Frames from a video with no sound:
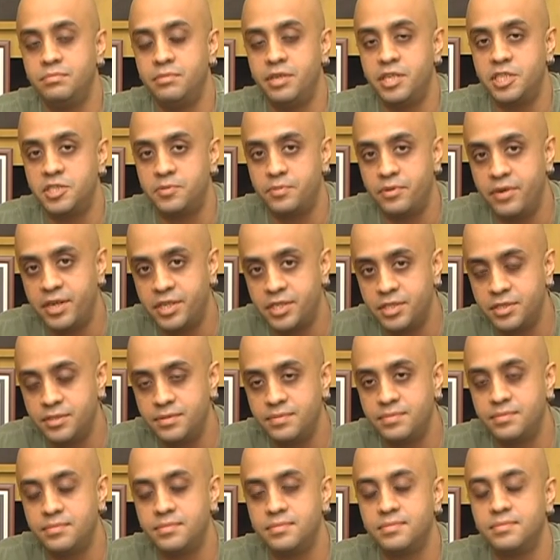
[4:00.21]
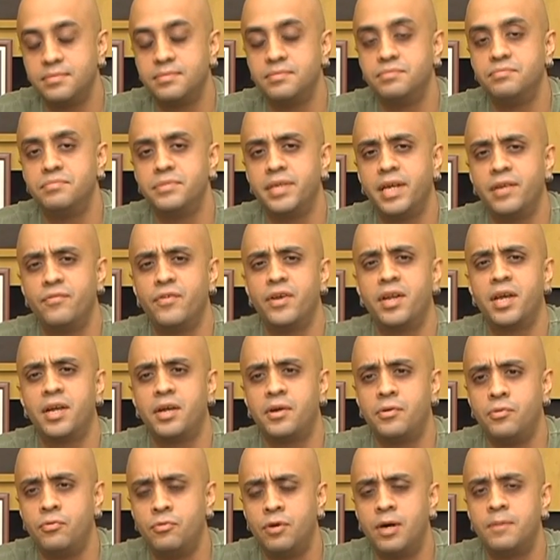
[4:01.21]
inspiration. And when I
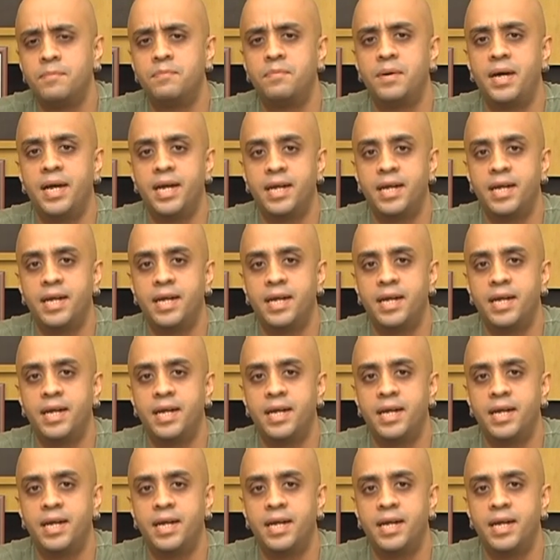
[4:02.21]
grew up, I